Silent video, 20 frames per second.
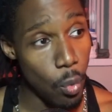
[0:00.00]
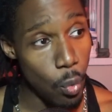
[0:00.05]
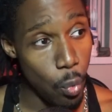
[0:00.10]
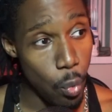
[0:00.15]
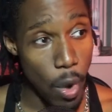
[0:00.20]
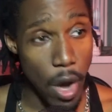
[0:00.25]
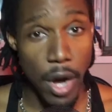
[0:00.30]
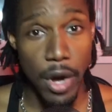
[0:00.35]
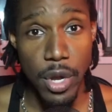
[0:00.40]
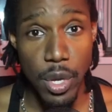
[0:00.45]

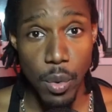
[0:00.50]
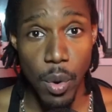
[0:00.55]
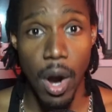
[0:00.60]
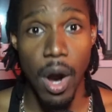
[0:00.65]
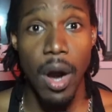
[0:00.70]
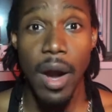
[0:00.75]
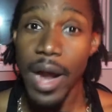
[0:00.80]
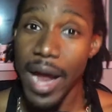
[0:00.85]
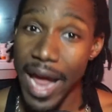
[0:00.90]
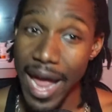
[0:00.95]
where you
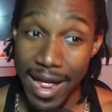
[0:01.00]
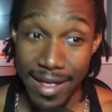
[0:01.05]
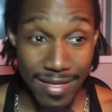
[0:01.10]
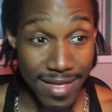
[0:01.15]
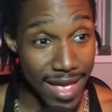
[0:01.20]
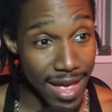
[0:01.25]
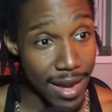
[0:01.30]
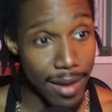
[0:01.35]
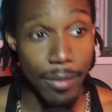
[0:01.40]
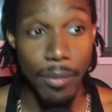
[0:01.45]
are, and
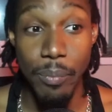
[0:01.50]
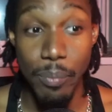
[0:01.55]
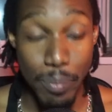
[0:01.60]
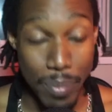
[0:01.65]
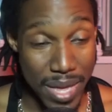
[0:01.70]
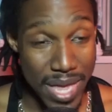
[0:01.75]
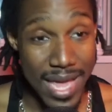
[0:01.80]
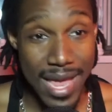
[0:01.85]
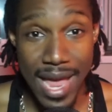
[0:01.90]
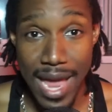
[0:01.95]
then
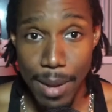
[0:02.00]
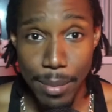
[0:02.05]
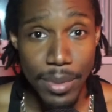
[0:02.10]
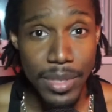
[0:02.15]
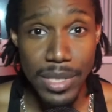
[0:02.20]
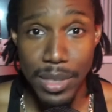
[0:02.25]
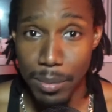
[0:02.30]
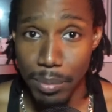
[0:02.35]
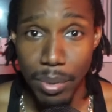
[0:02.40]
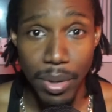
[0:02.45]
being able
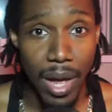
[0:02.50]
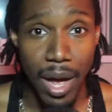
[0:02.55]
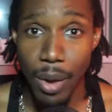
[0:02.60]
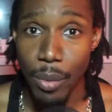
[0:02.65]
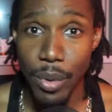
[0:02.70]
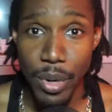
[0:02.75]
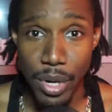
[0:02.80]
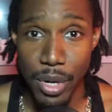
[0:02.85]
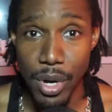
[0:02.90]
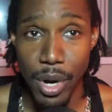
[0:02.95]
to plot
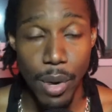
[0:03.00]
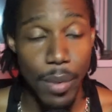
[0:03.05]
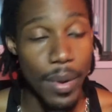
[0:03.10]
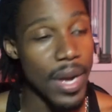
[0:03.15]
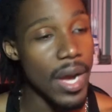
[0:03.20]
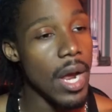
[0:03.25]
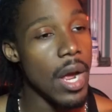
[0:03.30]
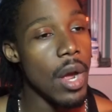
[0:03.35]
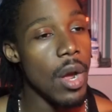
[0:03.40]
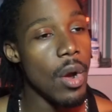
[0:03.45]
where you're going